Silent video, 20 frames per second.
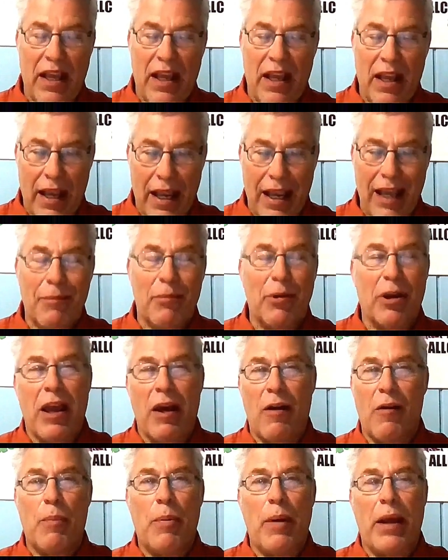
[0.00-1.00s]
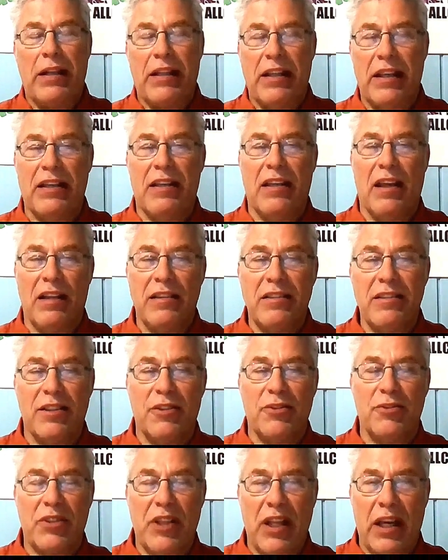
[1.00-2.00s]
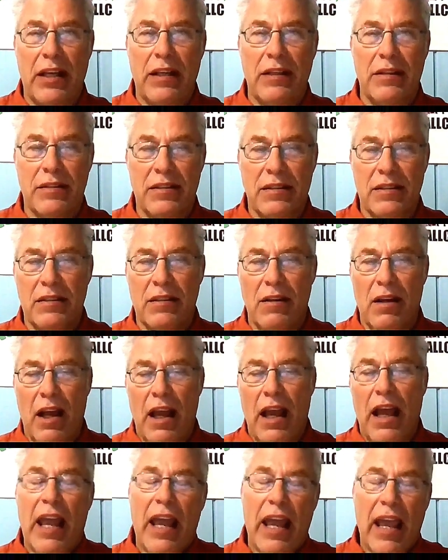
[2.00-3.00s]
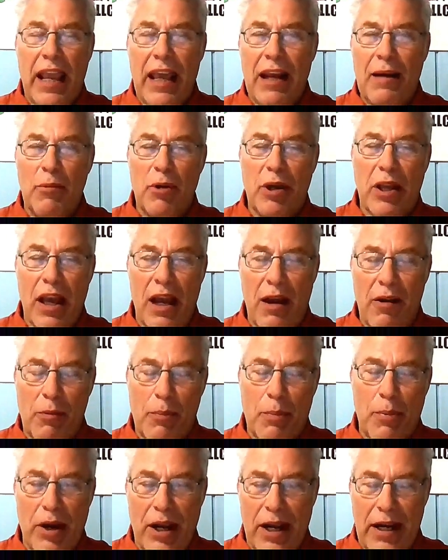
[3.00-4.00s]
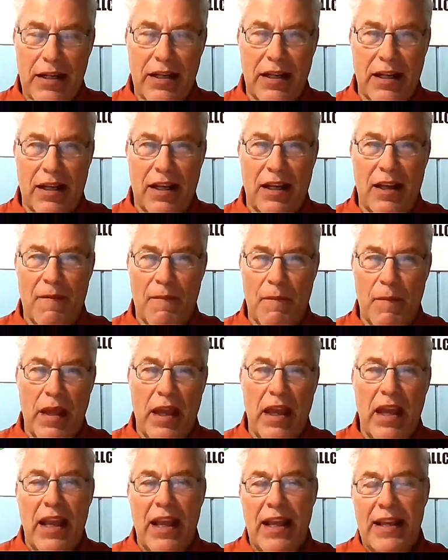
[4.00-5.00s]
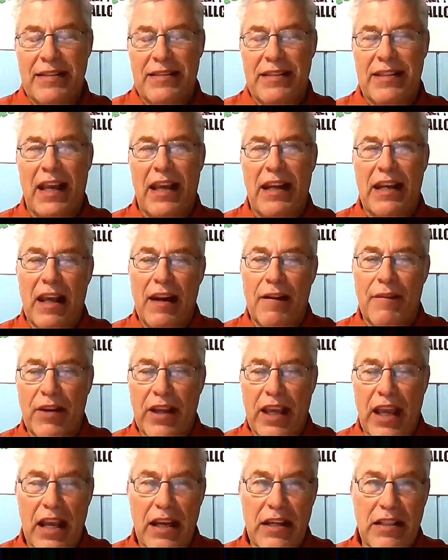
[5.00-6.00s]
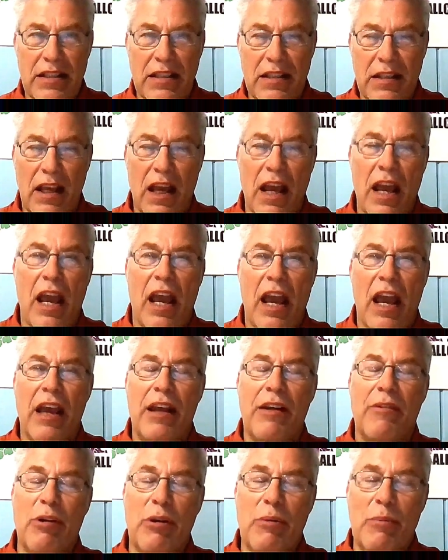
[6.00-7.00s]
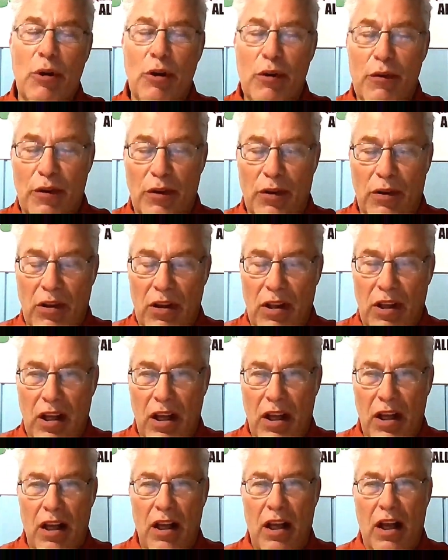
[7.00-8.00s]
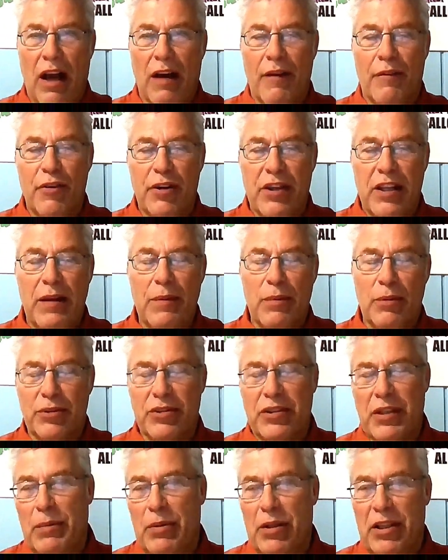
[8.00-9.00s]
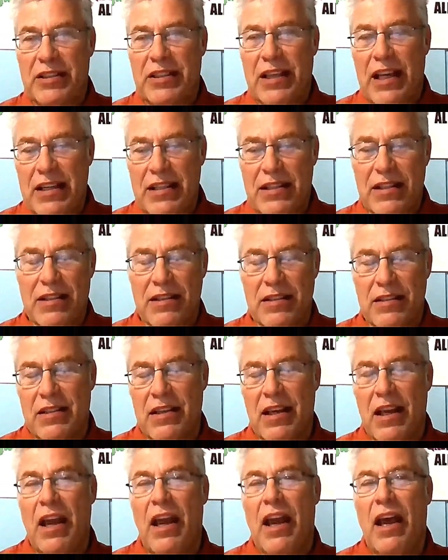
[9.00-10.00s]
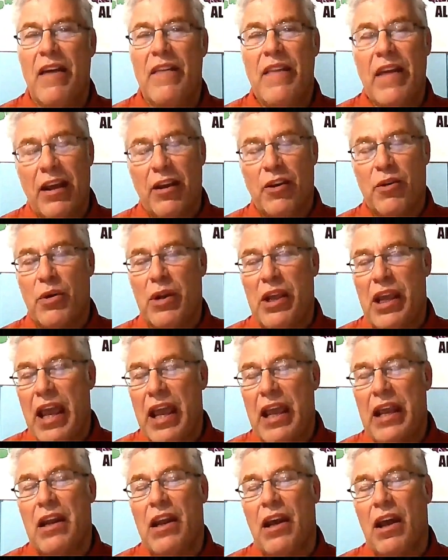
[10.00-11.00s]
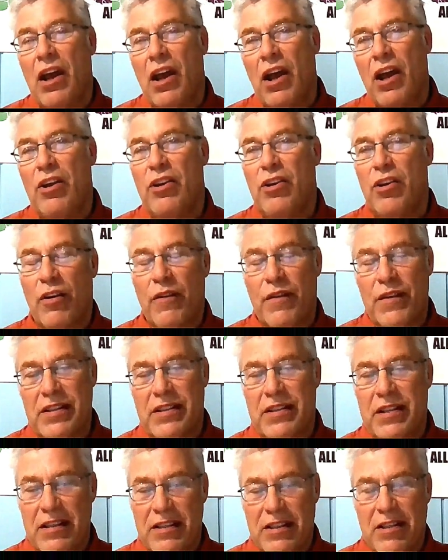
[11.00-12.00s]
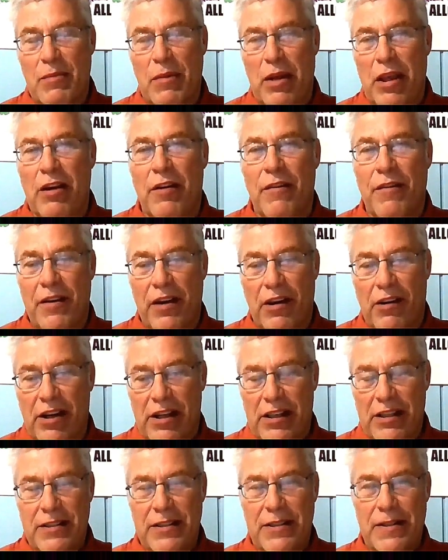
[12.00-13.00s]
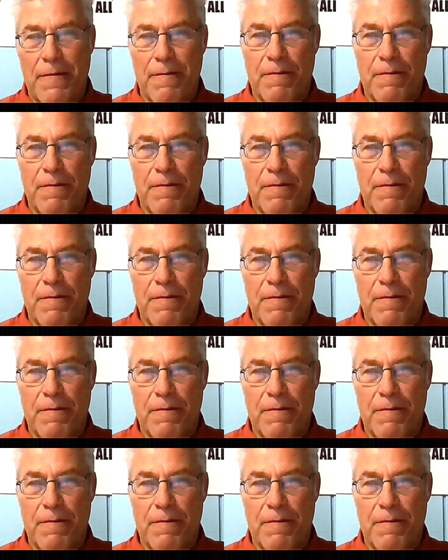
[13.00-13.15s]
Animal chiropractic does those things. Animal chiropractic is the identification and removal of vertebral subluxations that create nervous system interference.